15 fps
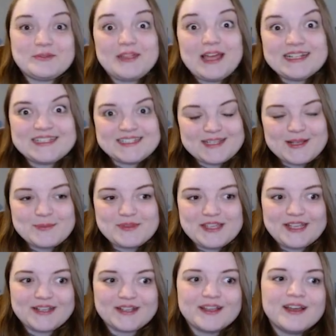that's
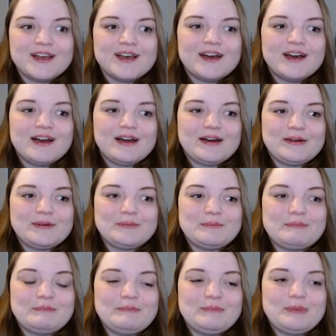something.
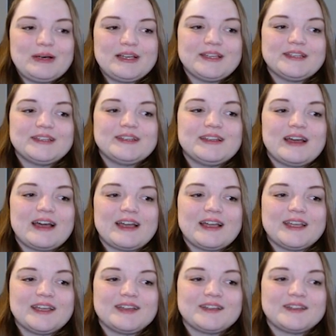But
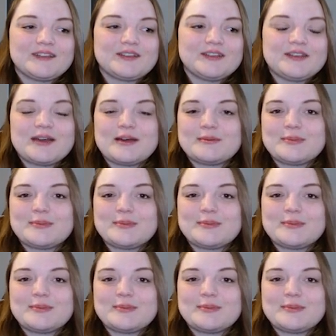I could not